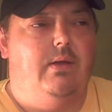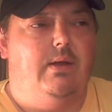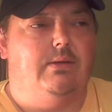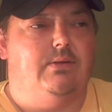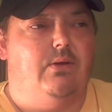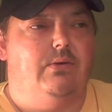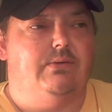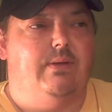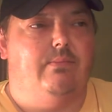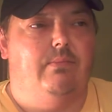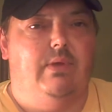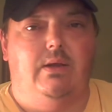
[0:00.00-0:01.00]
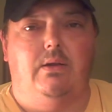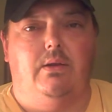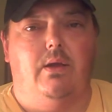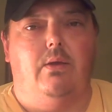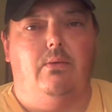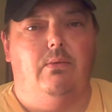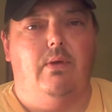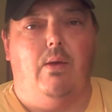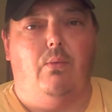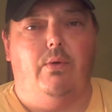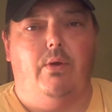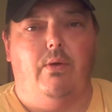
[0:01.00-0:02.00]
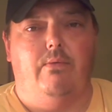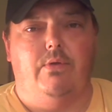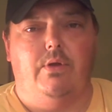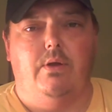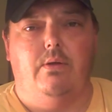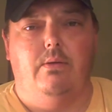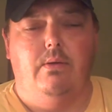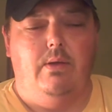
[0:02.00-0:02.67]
as long as I'm getting to go, I will go every year.